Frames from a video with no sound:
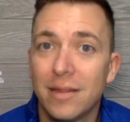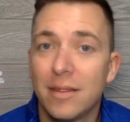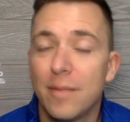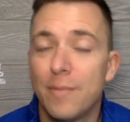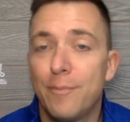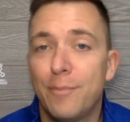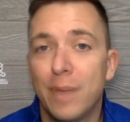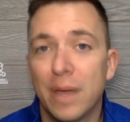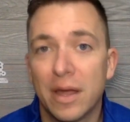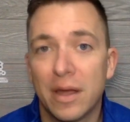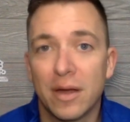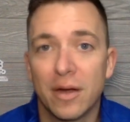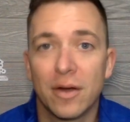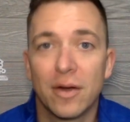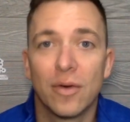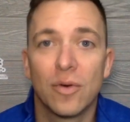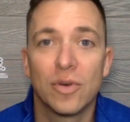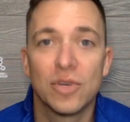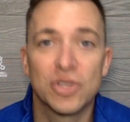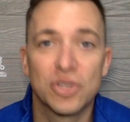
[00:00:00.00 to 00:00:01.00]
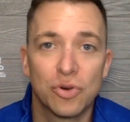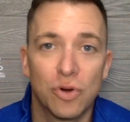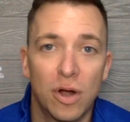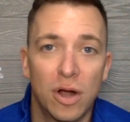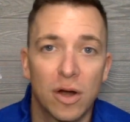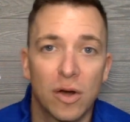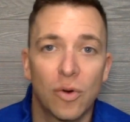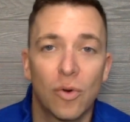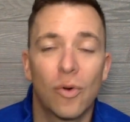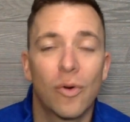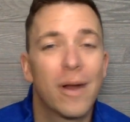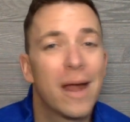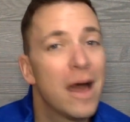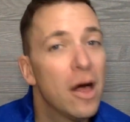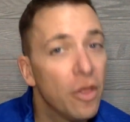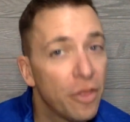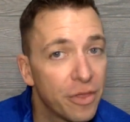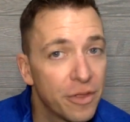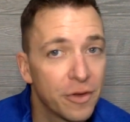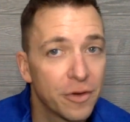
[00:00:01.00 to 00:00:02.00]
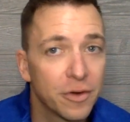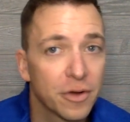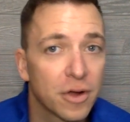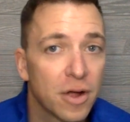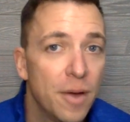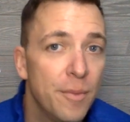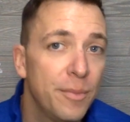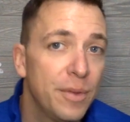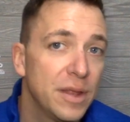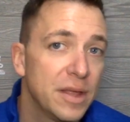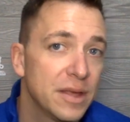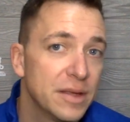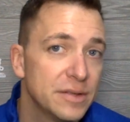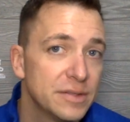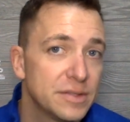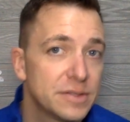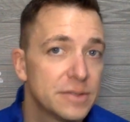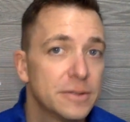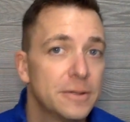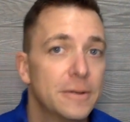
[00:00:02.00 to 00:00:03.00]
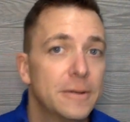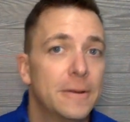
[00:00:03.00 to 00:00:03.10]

the bigger or stronger or healthier your company is.